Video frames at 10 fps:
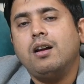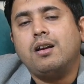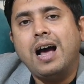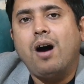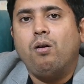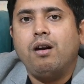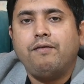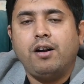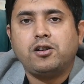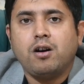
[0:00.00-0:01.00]
Now, if
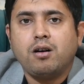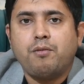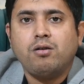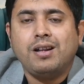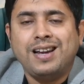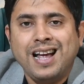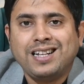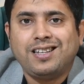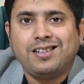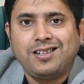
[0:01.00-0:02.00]
I talk about the
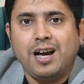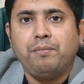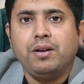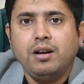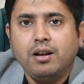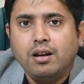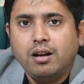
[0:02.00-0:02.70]
next step,